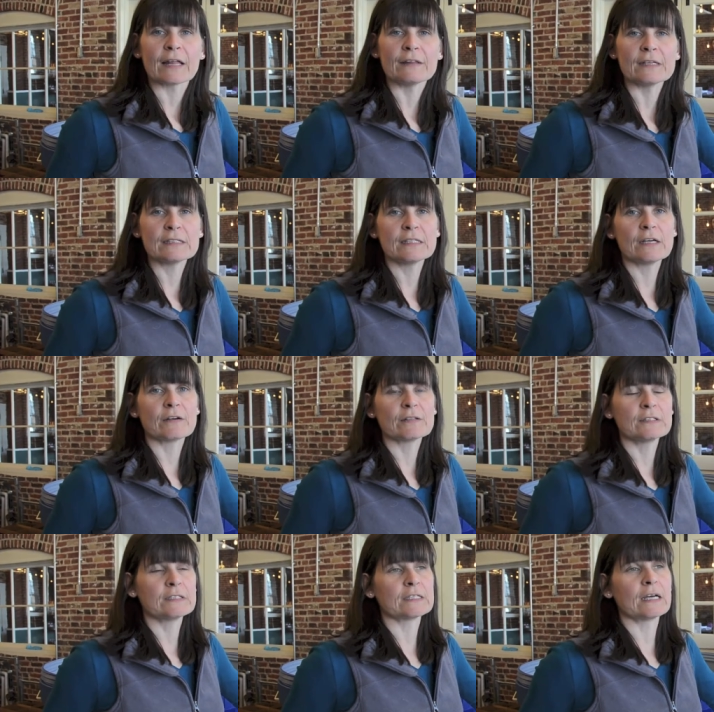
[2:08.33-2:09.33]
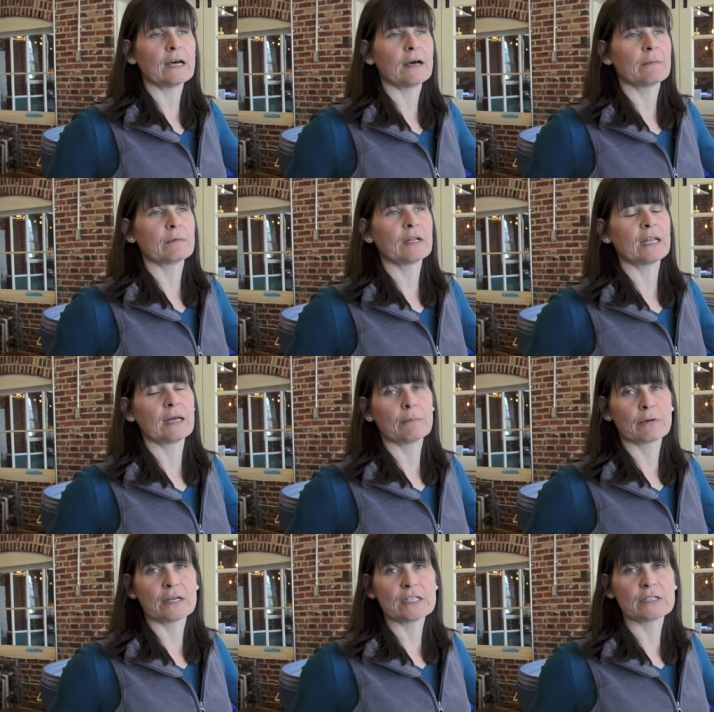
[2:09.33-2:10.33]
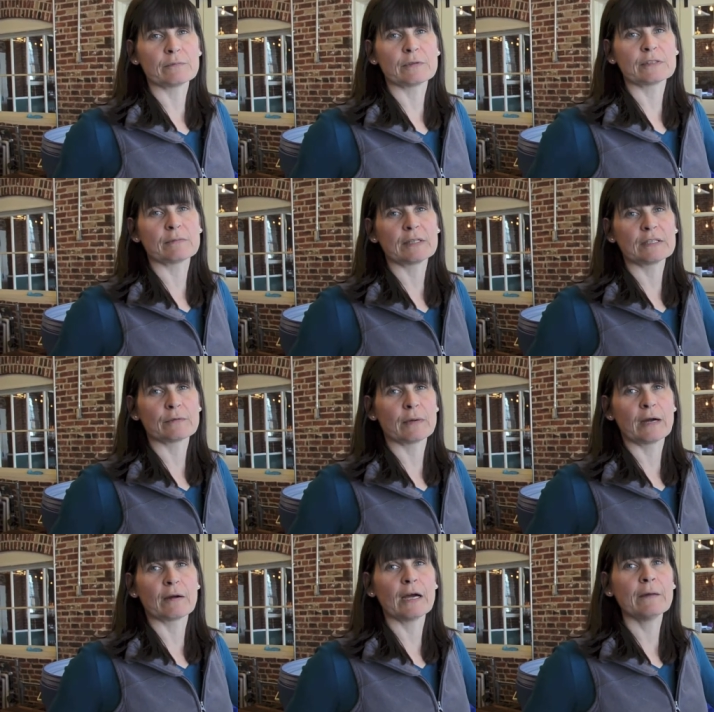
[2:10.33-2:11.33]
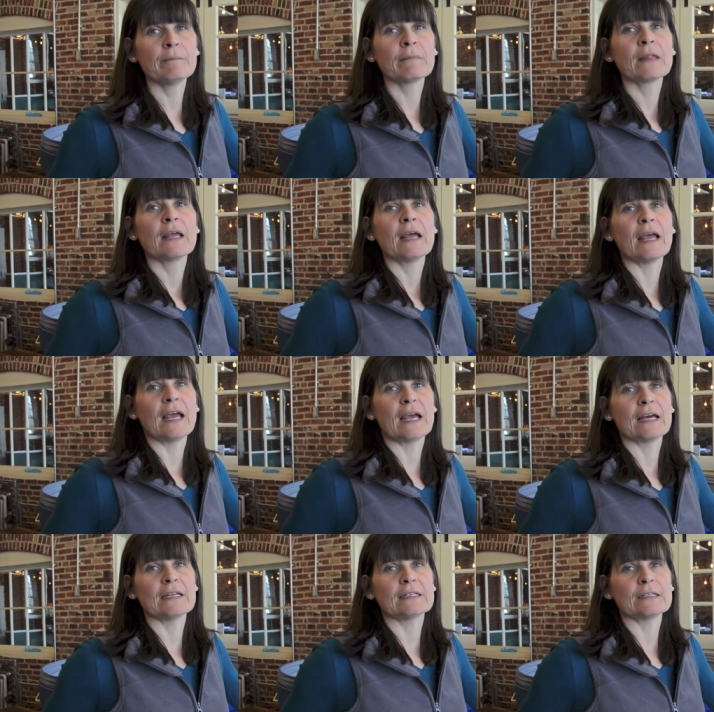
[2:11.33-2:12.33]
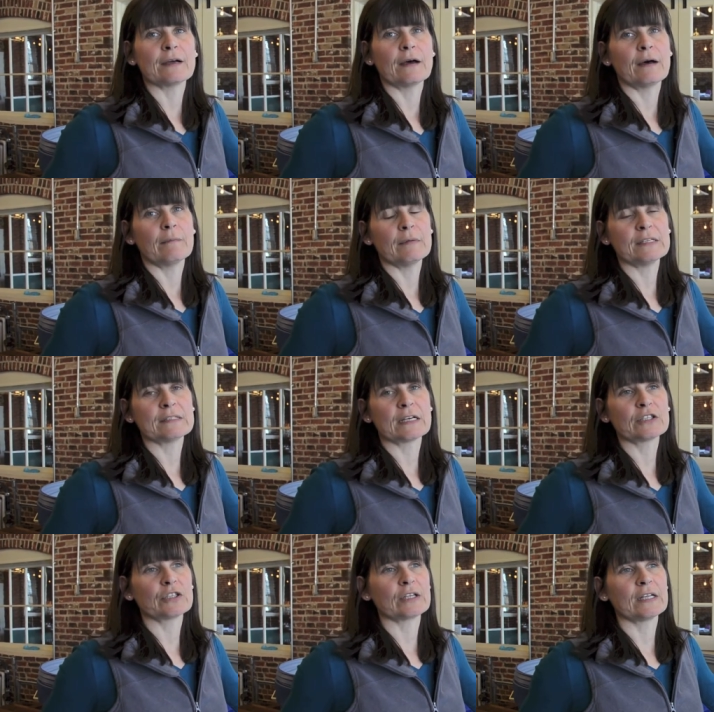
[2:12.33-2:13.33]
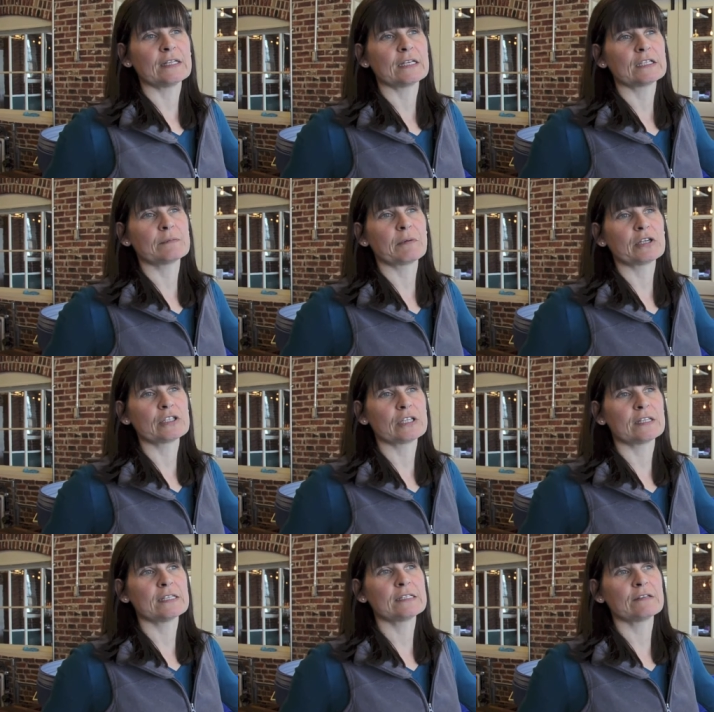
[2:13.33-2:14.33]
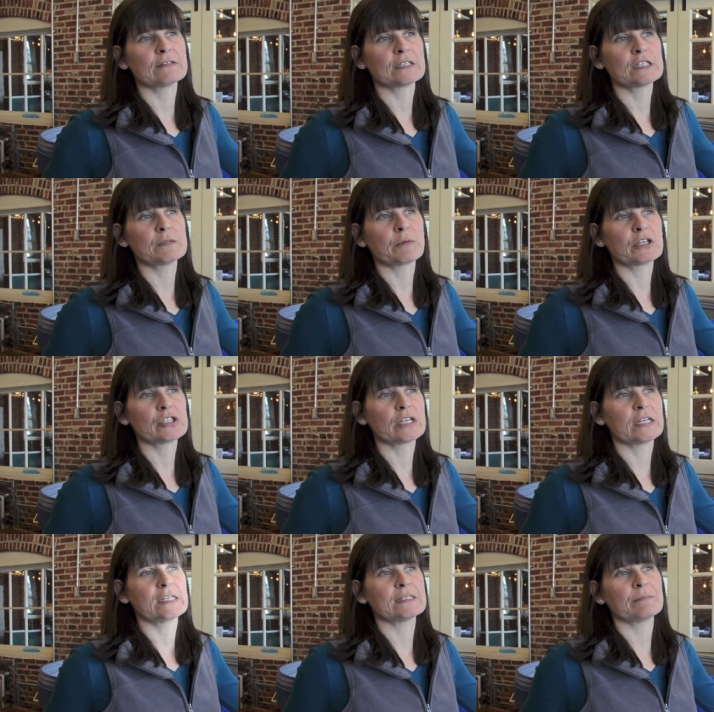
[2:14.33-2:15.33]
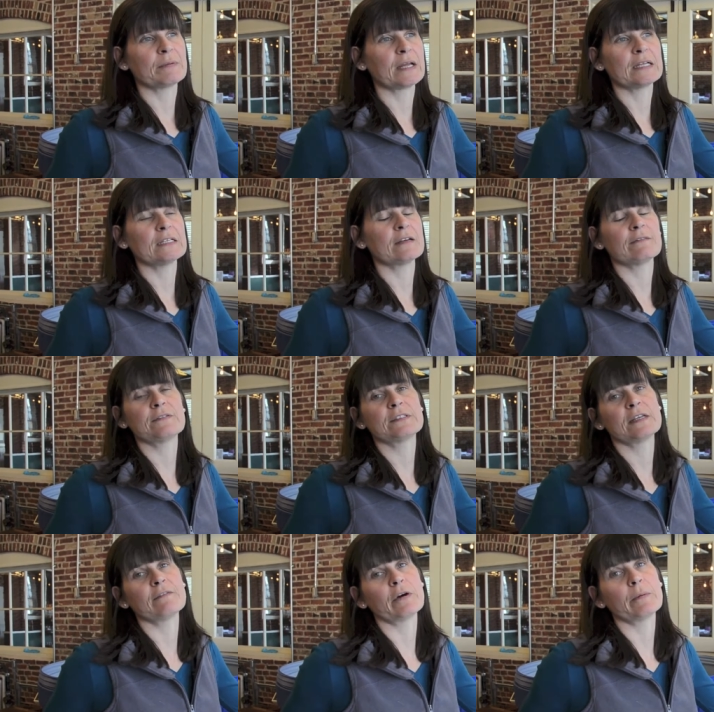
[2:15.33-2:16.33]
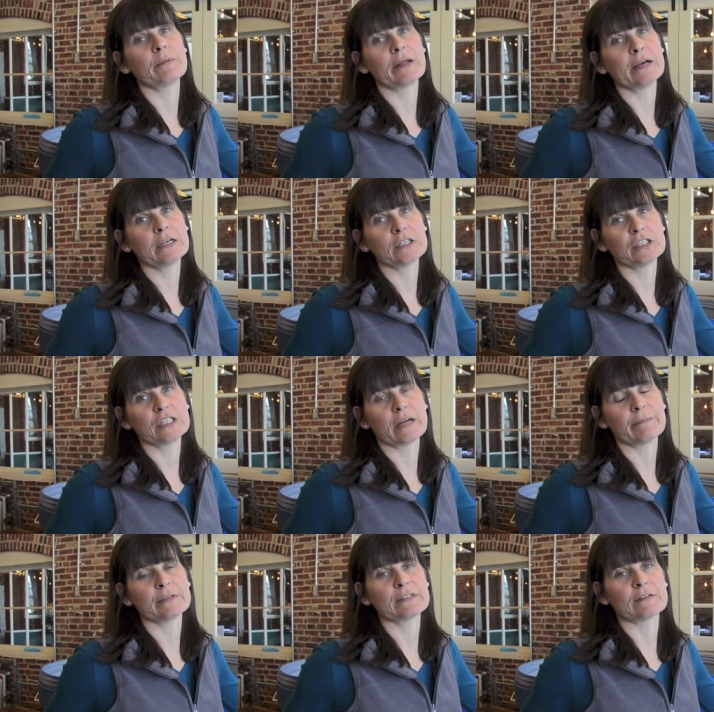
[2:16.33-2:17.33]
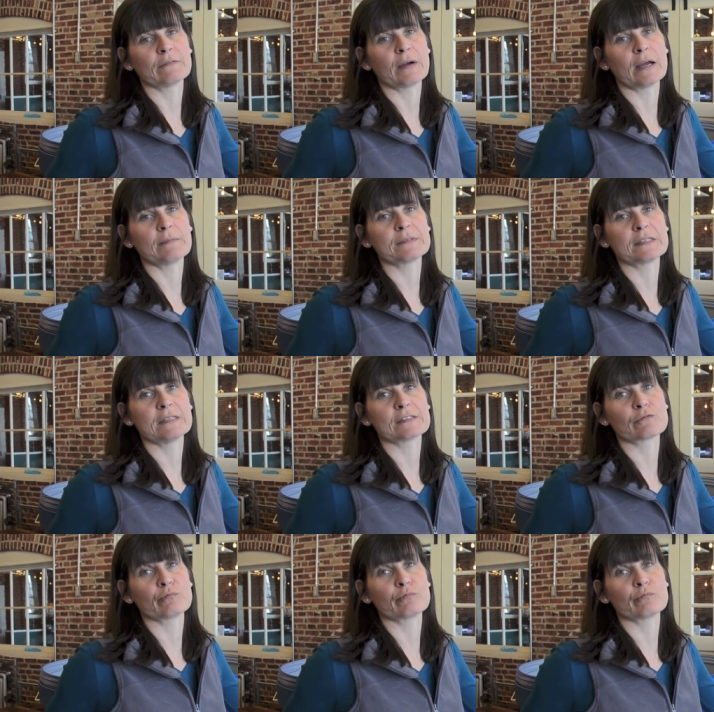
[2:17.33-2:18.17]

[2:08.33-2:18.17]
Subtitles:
This year's collaboration was with Terrera, and is actually this year's expression is a blend of Seyval Blanc and Champersin grapes, and it's